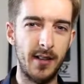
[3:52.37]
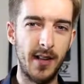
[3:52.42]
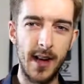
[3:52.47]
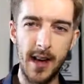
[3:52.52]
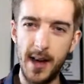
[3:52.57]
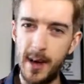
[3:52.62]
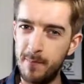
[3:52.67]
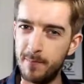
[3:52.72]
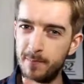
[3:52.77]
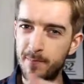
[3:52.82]

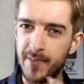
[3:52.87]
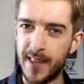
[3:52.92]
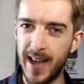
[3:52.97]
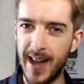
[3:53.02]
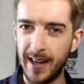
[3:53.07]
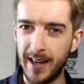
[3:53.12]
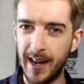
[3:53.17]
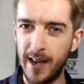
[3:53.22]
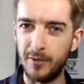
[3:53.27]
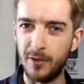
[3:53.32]

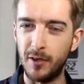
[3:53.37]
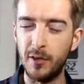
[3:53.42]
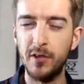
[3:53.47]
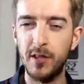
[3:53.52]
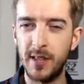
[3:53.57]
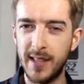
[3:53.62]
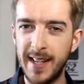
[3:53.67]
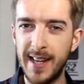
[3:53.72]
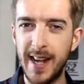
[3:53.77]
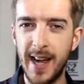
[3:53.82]

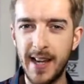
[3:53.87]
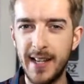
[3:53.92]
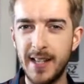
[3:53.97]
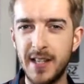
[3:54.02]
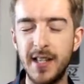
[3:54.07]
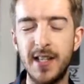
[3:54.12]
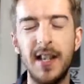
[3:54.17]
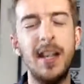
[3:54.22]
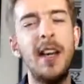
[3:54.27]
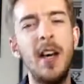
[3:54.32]
level, E, A,
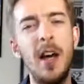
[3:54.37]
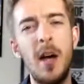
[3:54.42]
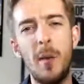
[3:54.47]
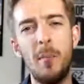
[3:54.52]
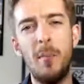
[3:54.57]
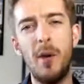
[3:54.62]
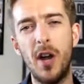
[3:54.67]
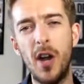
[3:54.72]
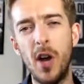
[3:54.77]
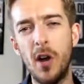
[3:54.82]
and D,
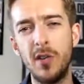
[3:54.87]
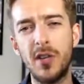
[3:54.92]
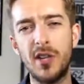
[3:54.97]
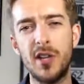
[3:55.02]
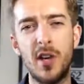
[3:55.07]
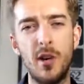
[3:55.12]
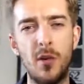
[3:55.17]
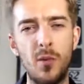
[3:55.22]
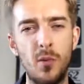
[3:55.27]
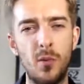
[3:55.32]
but
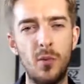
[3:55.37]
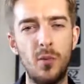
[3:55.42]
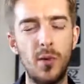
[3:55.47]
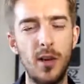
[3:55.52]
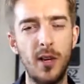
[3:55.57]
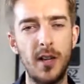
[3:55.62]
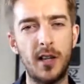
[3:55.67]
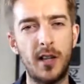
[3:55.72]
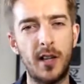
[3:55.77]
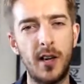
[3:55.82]
also
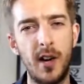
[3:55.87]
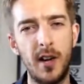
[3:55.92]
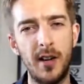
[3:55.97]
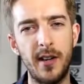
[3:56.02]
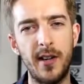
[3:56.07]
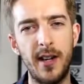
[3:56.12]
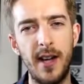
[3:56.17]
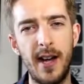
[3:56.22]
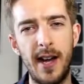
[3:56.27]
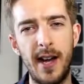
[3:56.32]
work
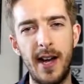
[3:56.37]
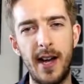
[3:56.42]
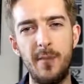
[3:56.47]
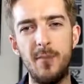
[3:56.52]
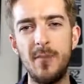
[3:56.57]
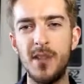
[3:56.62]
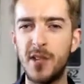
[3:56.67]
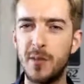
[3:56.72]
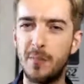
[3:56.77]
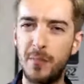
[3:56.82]

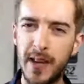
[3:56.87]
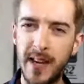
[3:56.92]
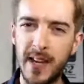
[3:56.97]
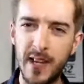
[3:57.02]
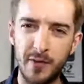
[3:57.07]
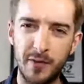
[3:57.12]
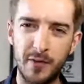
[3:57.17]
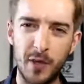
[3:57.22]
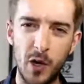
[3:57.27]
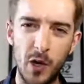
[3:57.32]
on
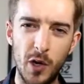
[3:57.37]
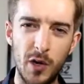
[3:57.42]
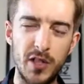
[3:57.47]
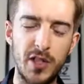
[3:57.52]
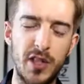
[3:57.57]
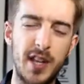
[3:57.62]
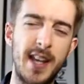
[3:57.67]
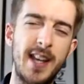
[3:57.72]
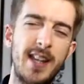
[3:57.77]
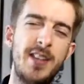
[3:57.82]
speed of chord
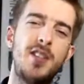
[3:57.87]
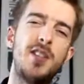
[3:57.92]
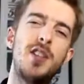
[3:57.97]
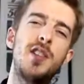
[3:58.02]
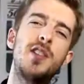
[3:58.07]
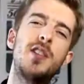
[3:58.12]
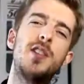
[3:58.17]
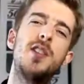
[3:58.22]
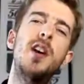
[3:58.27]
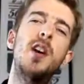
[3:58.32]

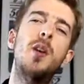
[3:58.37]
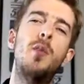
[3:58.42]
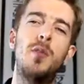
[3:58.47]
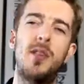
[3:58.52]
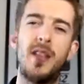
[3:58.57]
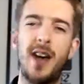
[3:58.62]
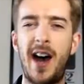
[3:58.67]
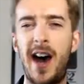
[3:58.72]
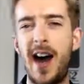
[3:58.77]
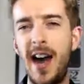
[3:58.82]
changes
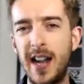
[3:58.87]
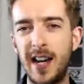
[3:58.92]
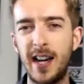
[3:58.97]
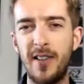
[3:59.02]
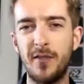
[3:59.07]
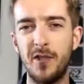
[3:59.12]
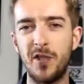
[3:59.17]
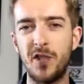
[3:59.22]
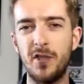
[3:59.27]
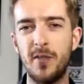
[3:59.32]
with a higher
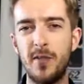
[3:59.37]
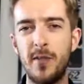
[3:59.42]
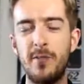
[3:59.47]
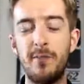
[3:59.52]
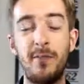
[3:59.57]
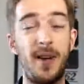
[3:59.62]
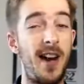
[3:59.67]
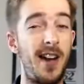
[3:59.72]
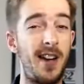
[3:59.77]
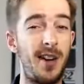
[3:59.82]
level
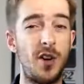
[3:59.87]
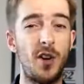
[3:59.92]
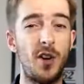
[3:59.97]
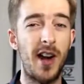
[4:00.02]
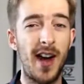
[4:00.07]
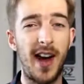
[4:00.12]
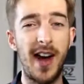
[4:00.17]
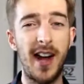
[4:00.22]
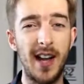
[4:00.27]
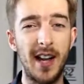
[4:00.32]
strumming pattern
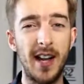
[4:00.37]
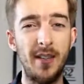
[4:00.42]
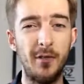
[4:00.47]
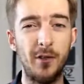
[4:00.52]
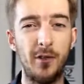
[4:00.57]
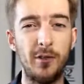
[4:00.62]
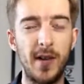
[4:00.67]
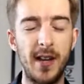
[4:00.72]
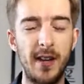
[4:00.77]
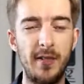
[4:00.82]
a higher
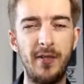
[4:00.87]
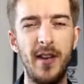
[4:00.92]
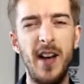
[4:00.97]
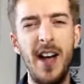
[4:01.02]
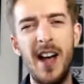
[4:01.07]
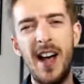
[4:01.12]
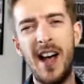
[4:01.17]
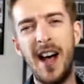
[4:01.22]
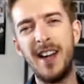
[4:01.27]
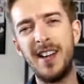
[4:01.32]
level riff,
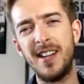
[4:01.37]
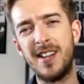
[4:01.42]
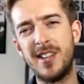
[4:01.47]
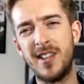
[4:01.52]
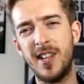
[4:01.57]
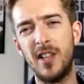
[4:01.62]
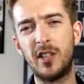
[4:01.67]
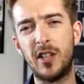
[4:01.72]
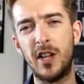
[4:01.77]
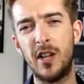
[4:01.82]
and are
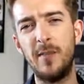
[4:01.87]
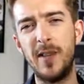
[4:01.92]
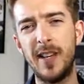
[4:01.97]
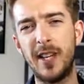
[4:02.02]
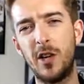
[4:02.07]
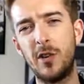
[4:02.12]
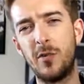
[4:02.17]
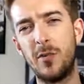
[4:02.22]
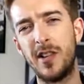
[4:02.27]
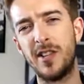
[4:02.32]
still going to be
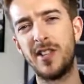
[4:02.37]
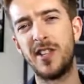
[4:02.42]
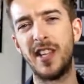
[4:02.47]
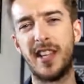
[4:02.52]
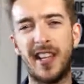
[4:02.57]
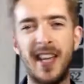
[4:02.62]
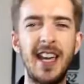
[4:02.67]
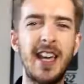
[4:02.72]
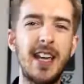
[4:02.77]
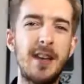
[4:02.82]
good ones to
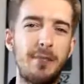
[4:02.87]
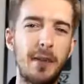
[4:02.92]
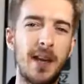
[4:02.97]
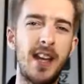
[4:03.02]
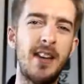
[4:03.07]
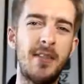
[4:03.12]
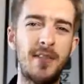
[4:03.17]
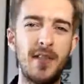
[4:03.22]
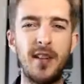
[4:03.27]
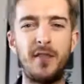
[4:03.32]
keep
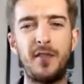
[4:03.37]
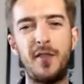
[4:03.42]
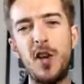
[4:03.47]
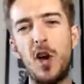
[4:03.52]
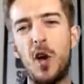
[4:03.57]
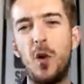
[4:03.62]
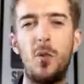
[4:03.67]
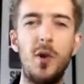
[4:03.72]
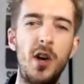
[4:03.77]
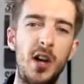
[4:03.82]
even if
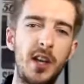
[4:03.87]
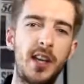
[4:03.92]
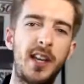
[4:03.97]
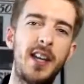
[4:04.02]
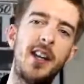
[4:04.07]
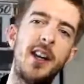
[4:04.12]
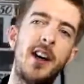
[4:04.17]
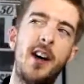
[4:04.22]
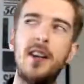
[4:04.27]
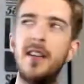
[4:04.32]
you're
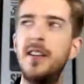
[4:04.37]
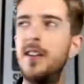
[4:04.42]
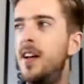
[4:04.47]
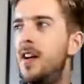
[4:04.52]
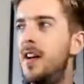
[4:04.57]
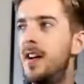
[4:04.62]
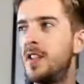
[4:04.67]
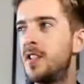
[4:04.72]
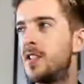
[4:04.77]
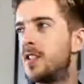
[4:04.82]
working on,
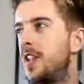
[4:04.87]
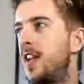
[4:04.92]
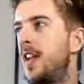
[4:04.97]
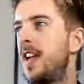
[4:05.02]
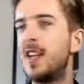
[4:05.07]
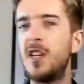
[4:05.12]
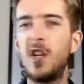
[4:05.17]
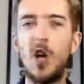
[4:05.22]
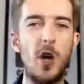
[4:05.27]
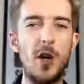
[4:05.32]

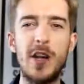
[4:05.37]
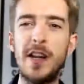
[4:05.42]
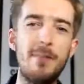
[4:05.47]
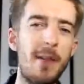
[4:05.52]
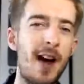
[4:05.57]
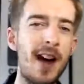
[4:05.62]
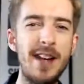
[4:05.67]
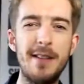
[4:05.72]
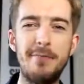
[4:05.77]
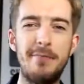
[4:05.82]
say, your E
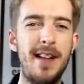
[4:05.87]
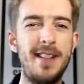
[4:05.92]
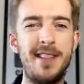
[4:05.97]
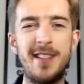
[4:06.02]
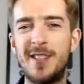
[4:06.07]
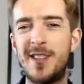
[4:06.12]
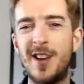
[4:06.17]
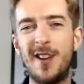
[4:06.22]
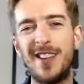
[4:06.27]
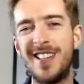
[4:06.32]
minor
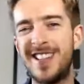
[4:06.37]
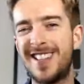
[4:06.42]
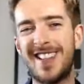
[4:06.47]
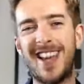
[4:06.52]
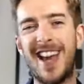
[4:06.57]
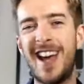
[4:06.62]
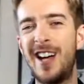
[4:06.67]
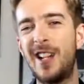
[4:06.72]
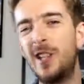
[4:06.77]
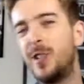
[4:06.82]
pentatonic
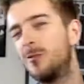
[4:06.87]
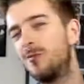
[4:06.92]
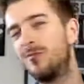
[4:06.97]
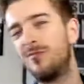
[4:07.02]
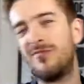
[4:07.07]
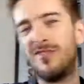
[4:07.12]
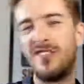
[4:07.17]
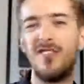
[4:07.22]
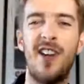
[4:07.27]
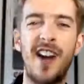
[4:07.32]
scale
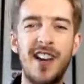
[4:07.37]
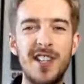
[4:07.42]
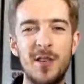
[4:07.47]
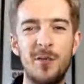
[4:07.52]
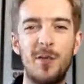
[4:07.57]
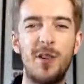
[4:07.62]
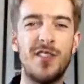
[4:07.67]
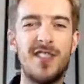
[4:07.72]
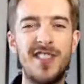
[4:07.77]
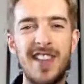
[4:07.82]
right
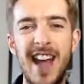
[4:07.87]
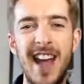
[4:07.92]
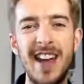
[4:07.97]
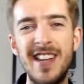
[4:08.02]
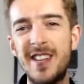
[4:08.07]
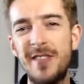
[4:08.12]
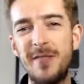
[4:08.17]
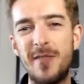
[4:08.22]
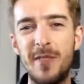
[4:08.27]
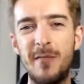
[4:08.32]
towards the
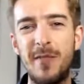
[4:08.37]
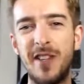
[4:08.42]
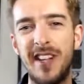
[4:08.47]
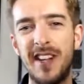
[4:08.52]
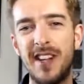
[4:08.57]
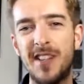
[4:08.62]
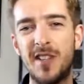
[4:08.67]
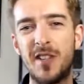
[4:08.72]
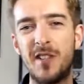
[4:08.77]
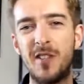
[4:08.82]
end of the
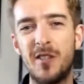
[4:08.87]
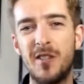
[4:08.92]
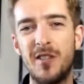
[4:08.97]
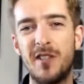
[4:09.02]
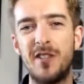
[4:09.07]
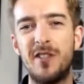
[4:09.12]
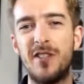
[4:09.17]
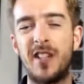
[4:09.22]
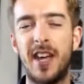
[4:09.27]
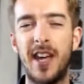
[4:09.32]
beginner's
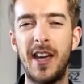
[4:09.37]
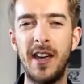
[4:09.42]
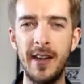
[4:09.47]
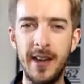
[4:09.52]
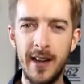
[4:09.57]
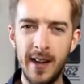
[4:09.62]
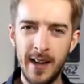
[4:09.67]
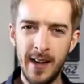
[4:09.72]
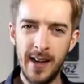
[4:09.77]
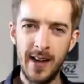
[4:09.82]
course, okay?
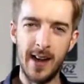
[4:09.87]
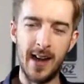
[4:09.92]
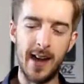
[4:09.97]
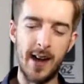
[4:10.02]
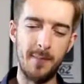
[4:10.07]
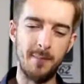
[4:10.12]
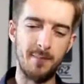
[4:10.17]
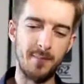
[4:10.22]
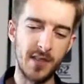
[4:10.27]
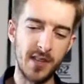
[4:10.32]

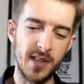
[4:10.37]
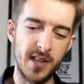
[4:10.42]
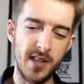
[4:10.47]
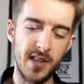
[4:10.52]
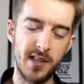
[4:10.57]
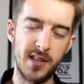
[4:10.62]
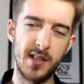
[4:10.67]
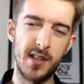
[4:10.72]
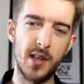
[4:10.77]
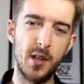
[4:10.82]
So
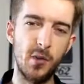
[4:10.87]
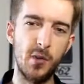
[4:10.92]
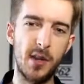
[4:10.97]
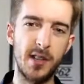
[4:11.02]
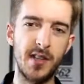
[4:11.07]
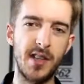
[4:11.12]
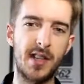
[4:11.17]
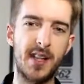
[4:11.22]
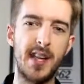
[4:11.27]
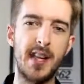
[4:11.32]
you still
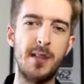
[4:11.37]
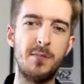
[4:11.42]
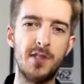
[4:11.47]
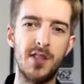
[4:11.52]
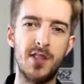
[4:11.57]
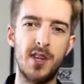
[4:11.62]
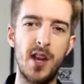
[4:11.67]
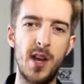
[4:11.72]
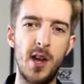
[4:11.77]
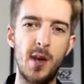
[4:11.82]
want to keep
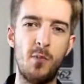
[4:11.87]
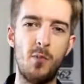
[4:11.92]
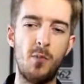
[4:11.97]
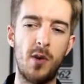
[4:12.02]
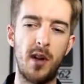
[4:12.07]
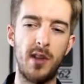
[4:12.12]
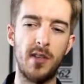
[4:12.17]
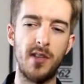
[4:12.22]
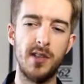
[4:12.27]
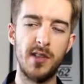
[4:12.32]
certain
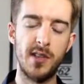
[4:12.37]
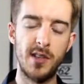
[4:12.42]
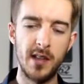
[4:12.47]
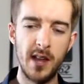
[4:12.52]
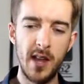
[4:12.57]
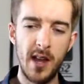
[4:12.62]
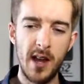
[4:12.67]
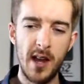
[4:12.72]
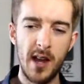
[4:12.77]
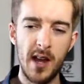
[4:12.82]
ones,
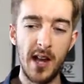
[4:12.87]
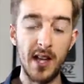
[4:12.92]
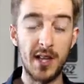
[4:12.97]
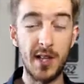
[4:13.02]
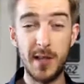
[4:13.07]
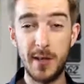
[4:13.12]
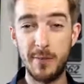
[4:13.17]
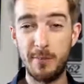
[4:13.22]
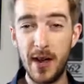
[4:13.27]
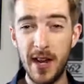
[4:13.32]

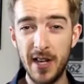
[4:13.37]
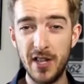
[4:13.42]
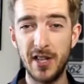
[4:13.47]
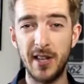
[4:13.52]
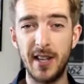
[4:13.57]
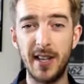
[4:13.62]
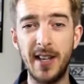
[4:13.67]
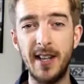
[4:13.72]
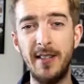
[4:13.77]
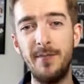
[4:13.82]

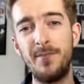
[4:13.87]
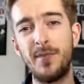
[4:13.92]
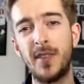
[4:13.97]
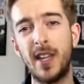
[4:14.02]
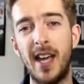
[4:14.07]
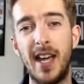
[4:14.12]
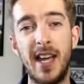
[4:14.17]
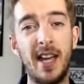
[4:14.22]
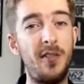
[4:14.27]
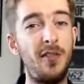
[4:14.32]
especially
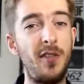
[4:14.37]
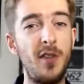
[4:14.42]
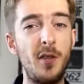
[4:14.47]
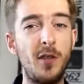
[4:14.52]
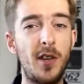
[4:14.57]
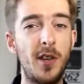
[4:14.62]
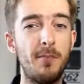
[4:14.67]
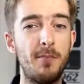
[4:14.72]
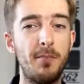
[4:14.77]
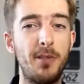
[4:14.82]
if
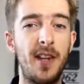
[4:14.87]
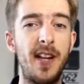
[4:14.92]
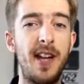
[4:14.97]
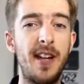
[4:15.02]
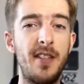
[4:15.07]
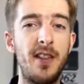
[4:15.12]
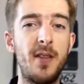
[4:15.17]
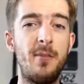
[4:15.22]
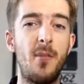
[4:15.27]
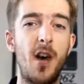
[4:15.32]
you can
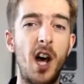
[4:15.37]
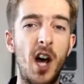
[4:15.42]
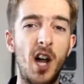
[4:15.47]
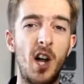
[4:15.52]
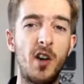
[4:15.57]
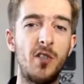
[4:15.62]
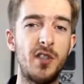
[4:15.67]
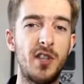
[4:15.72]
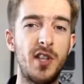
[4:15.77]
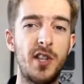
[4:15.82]
play them
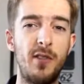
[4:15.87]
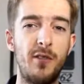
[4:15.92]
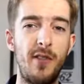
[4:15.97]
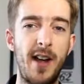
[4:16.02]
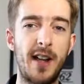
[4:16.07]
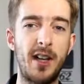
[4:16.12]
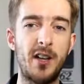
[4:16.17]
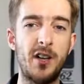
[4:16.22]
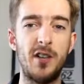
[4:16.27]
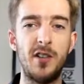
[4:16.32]
along to the
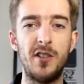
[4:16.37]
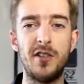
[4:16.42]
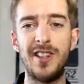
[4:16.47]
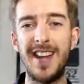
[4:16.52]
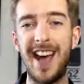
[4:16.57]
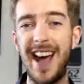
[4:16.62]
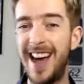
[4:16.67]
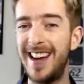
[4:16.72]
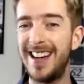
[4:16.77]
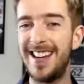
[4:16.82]
record
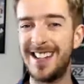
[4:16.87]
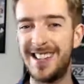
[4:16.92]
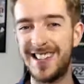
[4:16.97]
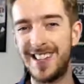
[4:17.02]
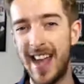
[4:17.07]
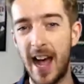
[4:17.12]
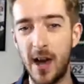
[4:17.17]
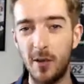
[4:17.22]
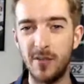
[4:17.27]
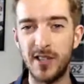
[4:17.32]
and it's
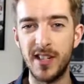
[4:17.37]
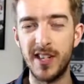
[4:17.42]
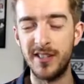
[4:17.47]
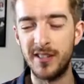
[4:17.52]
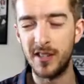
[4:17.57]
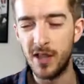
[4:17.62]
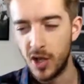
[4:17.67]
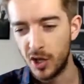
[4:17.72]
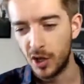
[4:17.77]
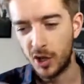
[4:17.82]

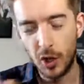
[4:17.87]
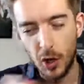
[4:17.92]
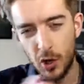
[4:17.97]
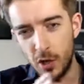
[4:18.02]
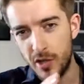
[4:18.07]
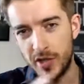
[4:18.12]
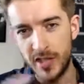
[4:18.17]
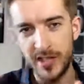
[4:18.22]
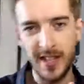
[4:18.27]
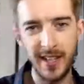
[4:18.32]
sounding
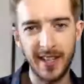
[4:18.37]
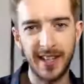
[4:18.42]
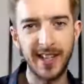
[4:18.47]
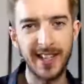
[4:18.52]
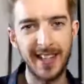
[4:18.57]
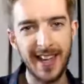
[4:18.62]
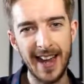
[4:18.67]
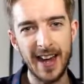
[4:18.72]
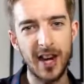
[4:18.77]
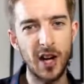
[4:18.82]
good and you
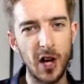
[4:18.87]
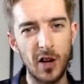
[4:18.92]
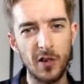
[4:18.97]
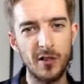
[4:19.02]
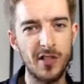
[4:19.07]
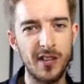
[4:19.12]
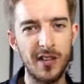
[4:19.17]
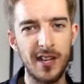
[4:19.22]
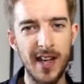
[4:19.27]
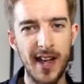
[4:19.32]
can get
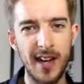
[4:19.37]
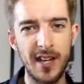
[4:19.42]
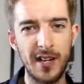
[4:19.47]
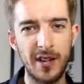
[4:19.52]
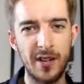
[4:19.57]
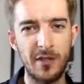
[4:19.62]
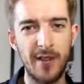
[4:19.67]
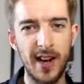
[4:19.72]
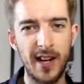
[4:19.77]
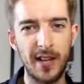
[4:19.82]
along to the end
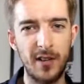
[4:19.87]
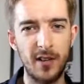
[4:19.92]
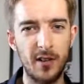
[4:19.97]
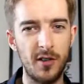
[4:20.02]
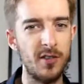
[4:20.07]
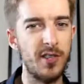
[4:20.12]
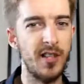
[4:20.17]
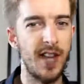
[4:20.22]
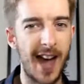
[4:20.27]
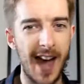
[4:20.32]
of the
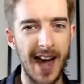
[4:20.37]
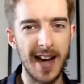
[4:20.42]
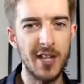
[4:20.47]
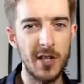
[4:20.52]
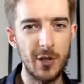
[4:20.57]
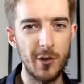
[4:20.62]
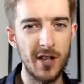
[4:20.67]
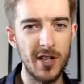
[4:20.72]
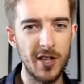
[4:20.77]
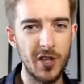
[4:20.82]
record and
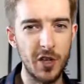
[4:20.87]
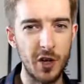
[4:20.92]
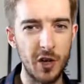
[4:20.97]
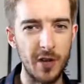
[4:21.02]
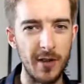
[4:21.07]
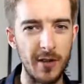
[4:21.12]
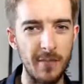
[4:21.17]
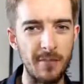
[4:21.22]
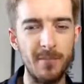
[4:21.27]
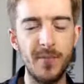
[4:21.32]
you
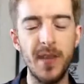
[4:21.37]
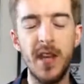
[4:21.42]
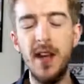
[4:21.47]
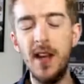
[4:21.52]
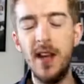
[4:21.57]
enjoy them.